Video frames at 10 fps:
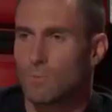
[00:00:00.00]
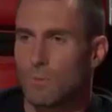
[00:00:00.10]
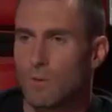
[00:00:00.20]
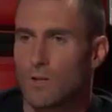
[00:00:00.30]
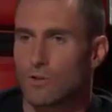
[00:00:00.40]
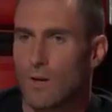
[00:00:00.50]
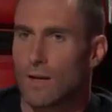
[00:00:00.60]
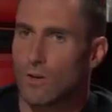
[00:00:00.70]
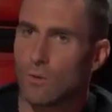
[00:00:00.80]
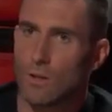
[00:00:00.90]
people that try
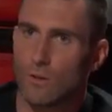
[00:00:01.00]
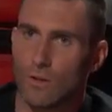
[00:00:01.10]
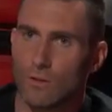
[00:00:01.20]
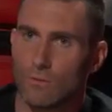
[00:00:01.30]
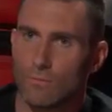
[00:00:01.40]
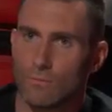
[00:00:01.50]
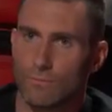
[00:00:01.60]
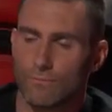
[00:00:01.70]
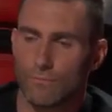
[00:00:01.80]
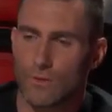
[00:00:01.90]
to do what you do
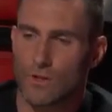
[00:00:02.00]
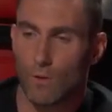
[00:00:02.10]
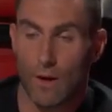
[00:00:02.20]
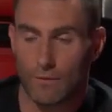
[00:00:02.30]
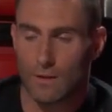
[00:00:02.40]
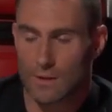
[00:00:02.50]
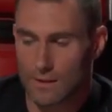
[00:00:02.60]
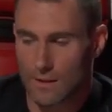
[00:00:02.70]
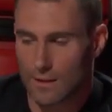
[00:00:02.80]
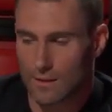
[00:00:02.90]
so
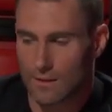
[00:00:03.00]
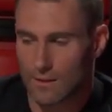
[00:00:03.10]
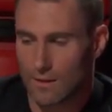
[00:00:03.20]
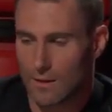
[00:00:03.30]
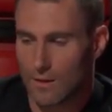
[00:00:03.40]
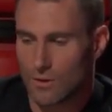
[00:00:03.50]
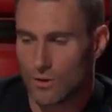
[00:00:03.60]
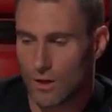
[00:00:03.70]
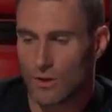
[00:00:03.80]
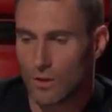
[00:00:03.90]
effortlessly
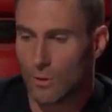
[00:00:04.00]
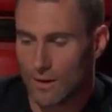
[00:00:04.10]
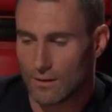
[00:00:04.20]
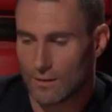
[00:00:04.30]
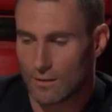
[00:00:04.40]
shouldn't do it,